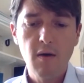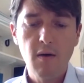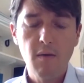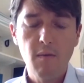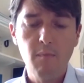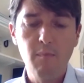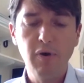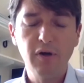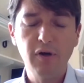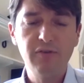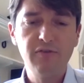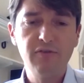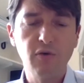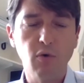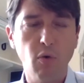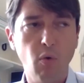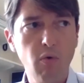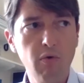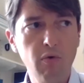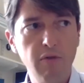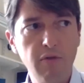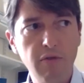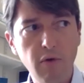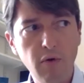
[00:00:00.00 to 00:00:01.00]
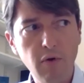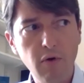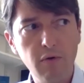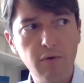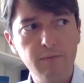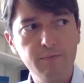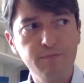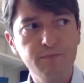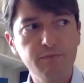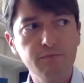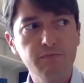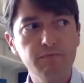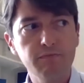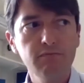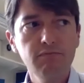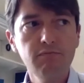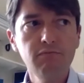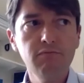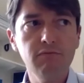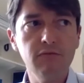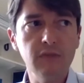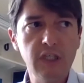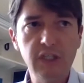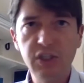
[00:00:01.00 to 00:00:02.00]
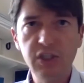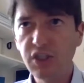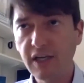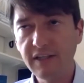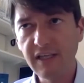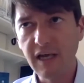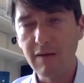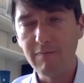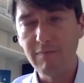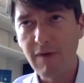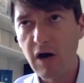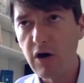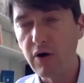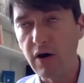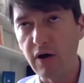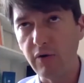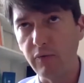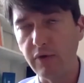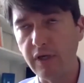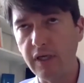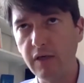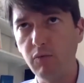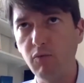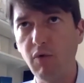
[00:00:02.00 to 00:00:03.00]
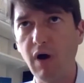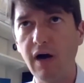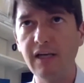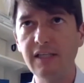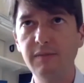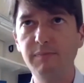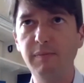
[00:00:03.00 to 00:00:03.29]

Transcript: But although Shadi al-Maulawi was,